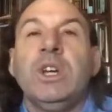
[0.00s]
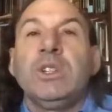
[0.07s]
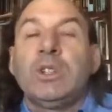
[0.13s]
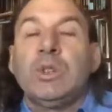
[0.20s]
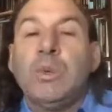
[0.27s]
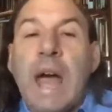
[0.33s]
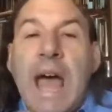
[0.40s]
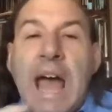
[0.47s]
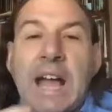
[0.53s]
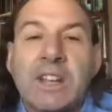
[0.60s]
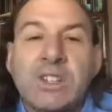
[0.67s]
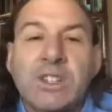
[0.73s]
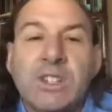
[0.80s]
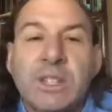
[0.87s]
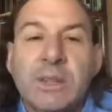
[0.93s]
to
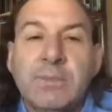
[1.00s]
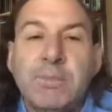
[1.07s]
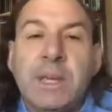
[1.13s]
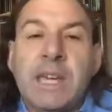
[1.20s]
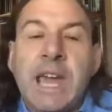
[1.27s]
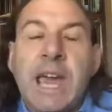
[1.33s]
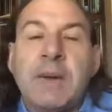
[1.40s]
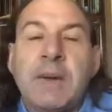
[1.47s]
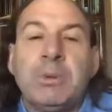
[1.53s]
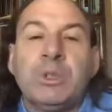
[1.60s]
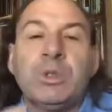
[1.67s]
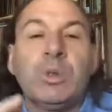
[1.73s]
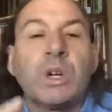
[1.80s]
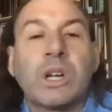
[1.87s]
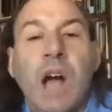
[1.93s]
actually be able
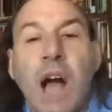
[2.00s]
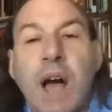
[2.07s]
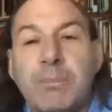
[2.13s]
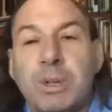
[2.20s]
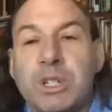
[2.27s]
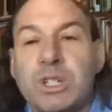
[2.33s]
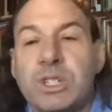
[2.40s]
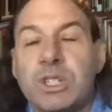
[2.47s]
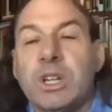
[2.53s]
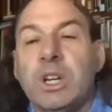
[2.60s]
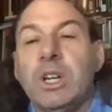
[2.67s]
to accomplish